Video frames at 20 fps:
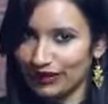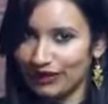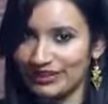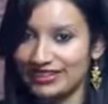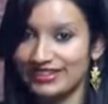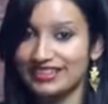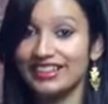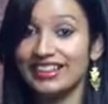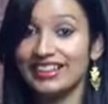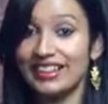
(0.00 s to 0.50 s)
is
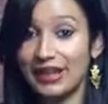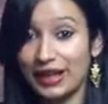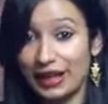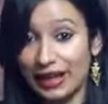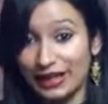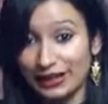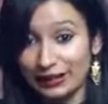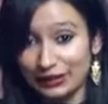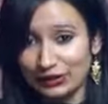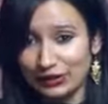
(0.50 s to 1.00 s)

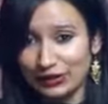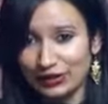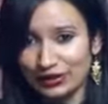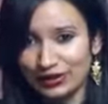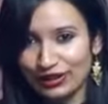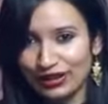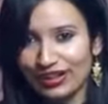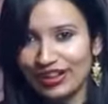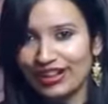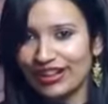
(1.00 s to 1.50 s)
age.
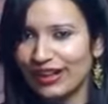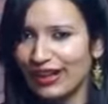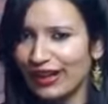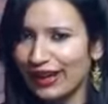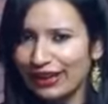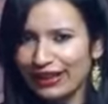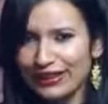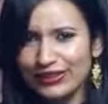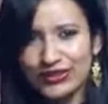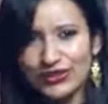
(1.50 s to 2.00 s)

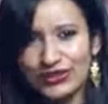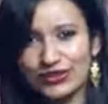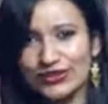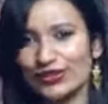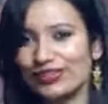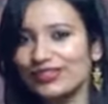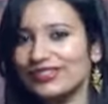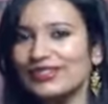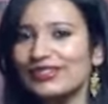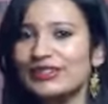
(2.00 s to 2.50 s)
Age is
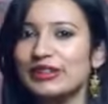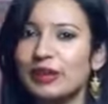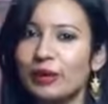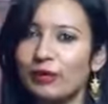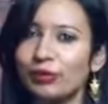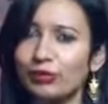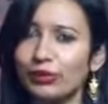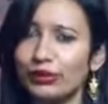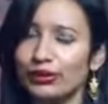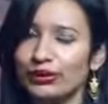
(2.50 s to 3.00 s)
just a
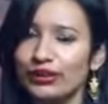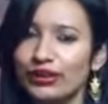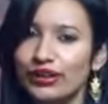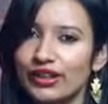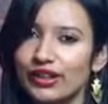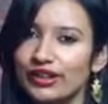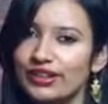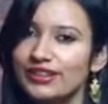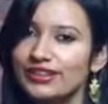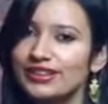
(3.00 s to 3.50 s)
number.
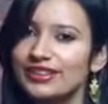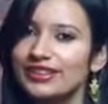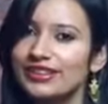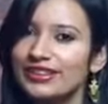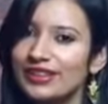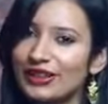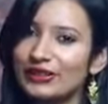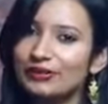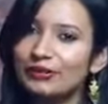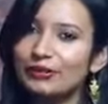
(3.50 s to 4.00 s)

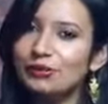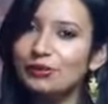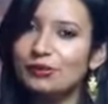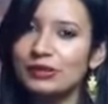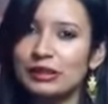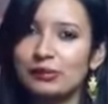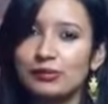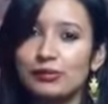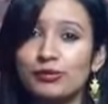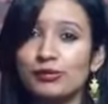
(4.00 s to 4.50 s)
Successful
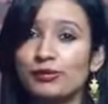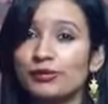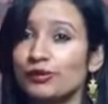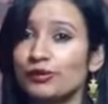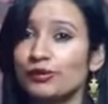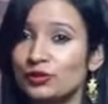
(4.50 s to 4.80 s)
people